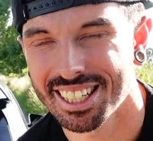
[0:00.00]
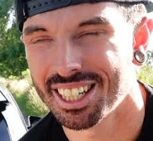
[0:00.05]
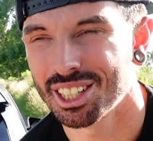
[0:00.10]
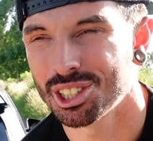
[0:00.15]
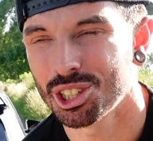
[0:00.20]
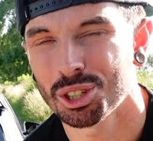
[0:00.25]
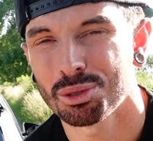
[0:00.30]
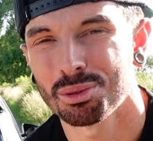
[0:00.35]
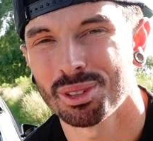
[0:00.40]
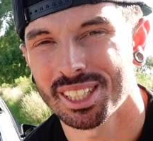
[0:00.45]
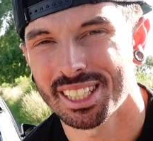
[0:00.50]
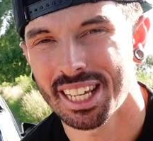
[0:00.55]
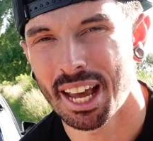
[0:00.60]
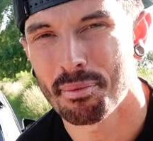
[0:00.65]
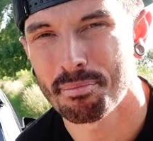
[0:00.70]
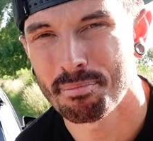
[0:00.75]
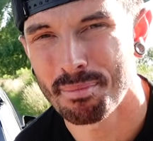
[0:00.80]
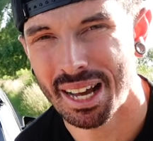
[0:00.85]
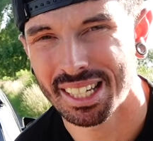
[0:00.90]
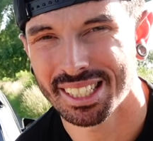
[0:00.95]
And I just want to say a
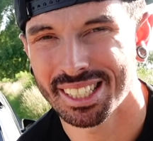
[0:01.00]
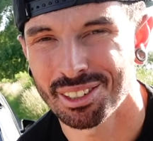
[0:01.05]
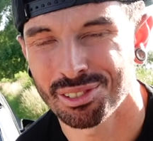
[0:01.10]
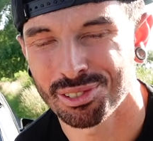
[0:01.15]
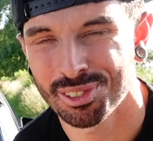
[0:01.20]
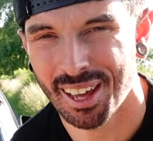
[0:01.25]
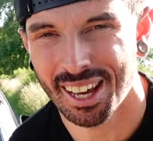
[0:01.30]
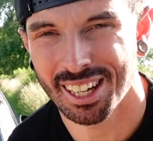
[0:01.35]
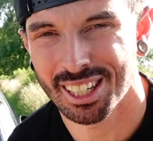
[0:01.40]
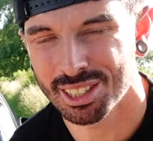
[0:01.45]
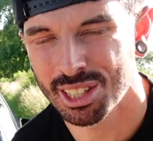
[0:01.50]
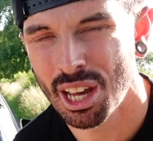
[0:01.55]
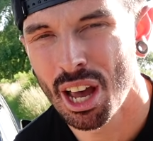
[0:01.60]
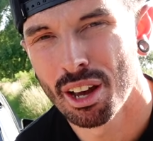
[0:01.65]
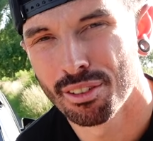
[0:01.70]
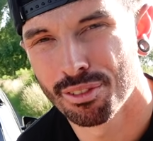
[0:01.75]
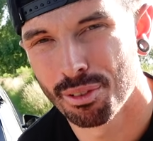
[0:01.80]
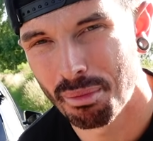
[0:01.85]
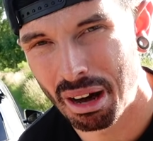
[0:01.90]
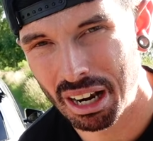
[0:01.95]
massive thanks
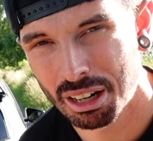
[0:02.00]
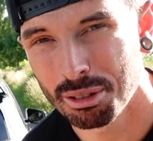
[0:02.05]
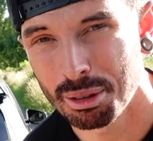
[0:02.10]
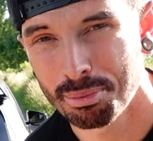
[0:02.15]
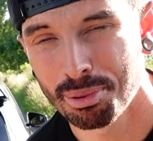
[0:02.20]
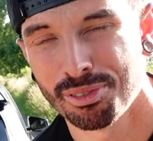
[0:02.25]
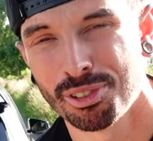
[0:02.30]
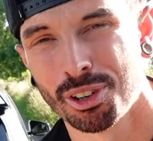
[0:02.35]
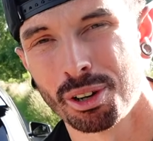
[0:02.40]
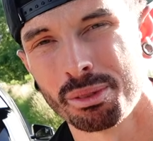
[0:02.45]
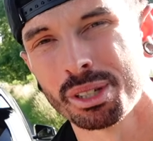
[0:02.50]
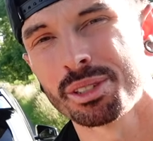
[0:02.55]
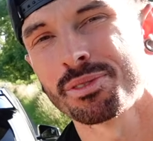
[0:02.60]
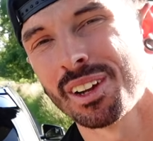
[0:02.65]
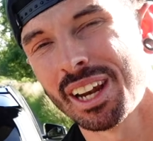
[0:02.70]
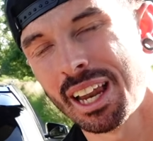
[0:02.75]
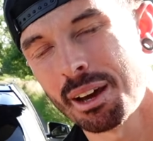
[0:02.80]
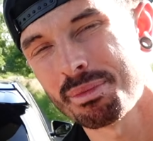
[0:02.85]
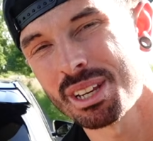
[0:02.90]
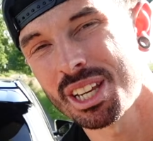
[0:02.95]
for Mallory Performance for
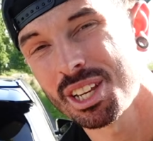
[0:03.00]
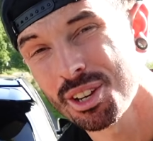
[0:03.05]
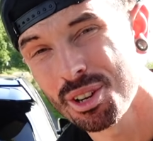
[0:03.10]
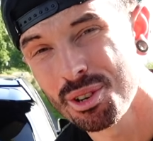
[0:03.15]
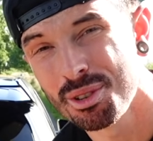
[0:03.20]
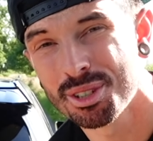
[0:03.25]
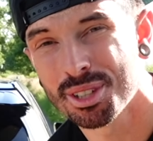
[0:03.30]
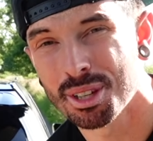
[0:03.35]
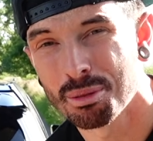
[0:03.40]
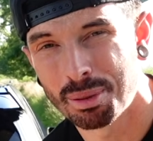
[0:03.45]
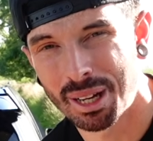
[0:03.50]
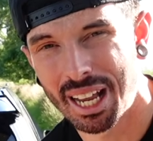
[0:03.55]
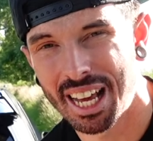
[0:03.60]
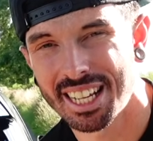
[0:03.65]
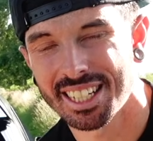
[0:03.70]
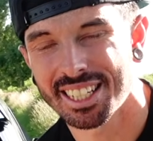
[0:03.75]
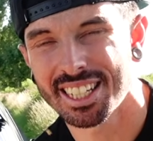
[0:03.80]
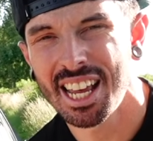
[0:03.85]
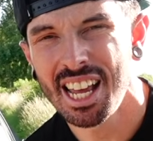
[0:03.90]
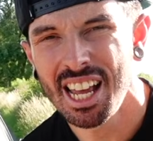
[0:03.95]
letting me use the
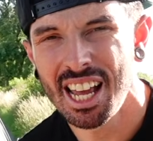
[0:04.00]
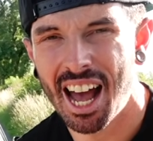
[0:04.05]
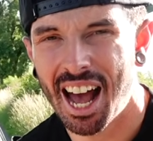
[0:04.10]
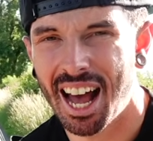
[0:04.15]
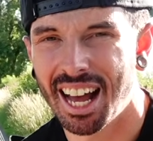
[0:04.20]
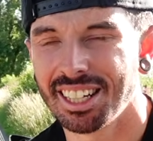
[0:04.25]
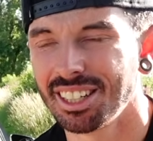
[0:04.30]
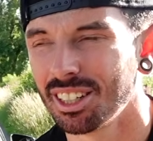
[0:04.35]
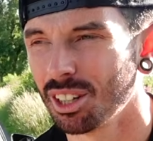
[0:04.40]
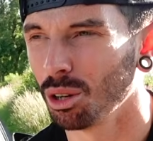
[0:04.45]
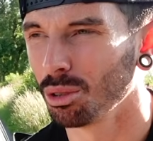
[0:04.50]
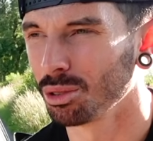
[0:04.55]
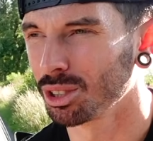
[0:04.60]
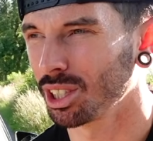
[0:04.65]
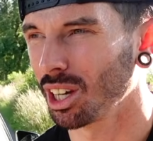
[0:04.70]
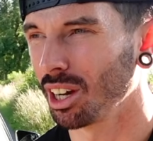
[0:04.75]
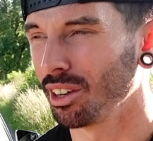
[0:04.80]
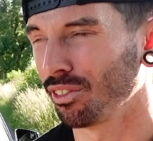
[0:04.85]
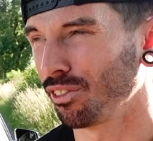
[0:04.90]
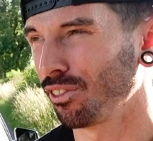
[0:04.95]
place, and
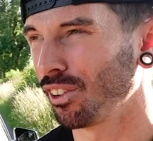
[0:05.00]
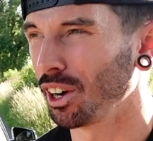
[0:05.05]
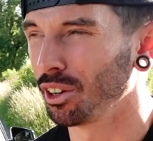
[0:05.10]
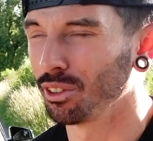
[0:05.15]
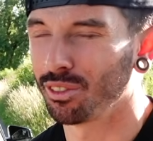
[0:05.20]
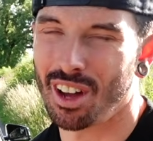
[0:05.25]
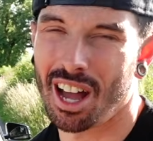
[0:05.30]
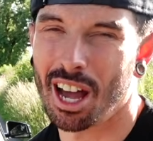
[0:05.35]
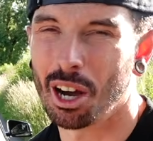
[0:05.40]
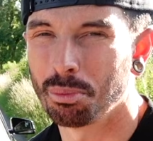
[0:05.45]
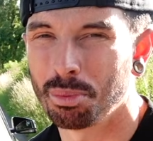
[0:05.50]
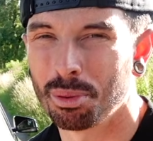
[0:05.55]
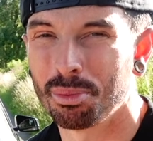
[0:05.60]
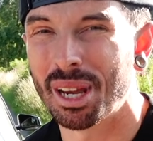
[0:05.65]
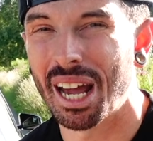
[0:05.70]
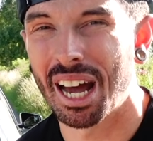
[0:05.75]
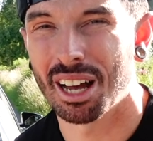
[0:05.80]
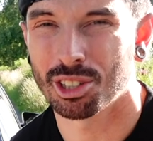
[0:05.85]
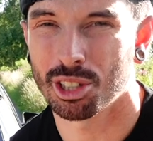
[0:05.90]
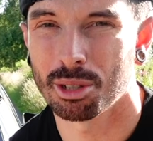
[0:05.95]
also Phil for helping me out.